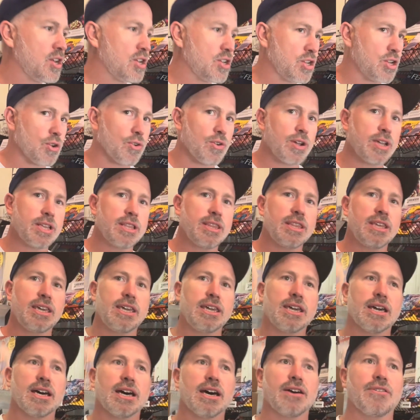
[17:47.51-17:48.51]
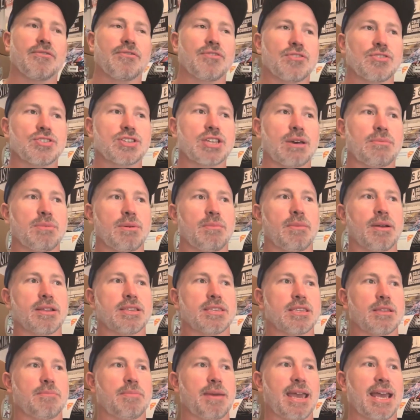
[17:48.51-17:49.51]
During the uh, first couple
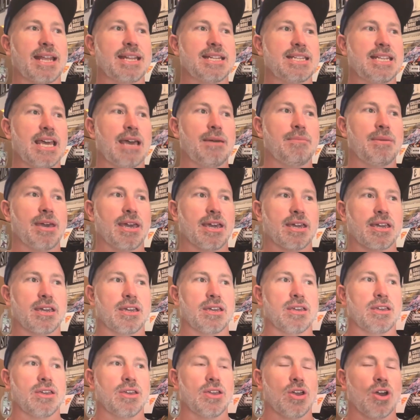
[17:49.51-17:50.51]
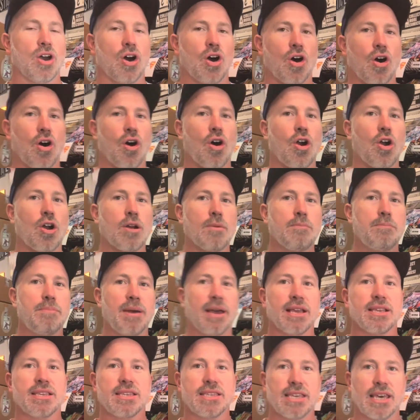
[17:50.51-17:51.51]
months of the pandemic, our
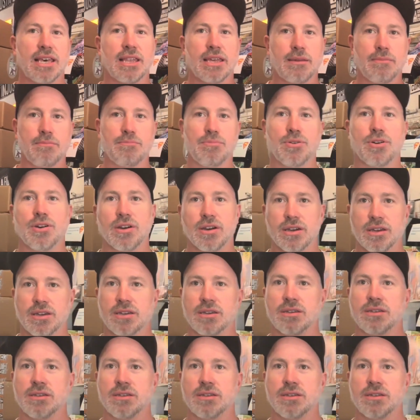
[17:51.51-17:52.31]
best-selling book.